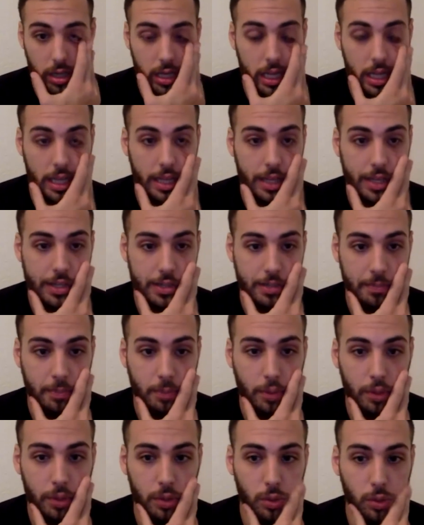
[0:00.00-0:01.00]
i think it's
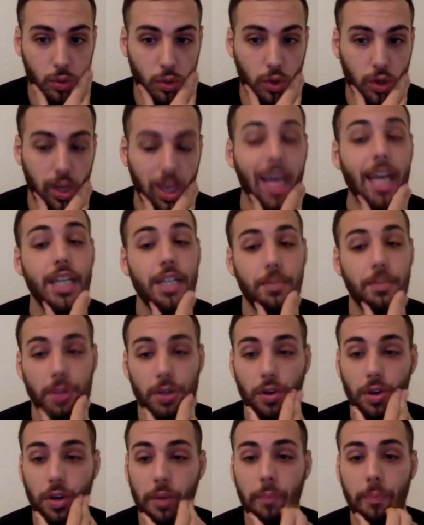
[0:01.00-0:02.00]
important to talk less about
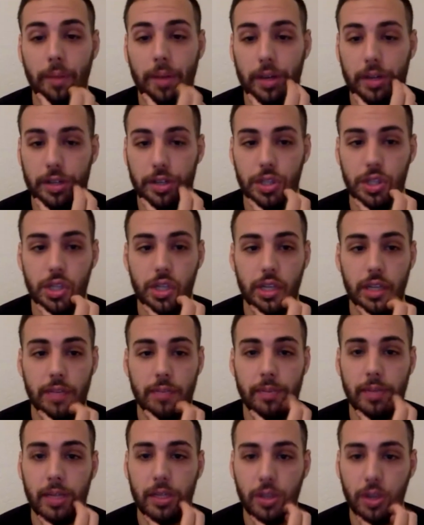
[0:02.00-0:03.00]
your competitors
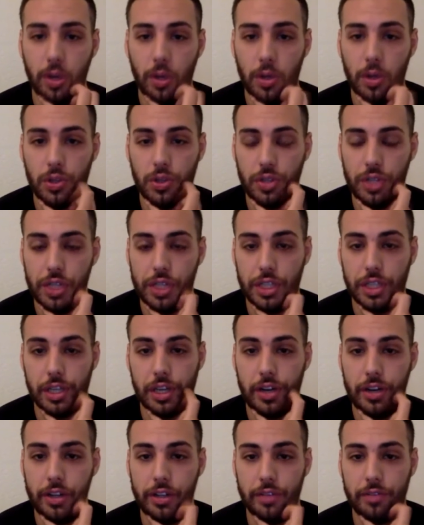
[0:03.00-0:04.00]
and build your own strategic
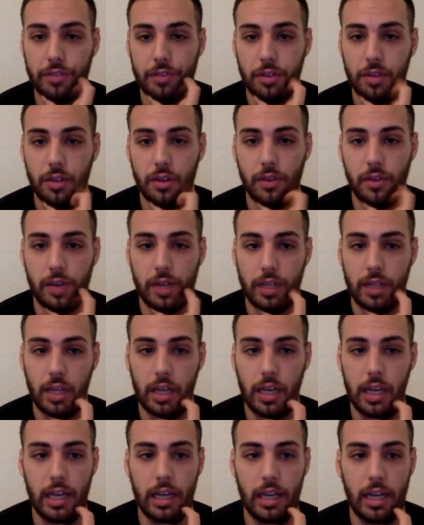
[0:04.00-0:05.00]
narrative right I,
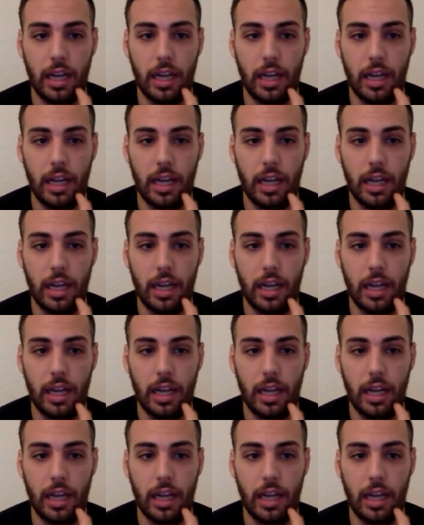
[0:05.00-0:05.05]
uh,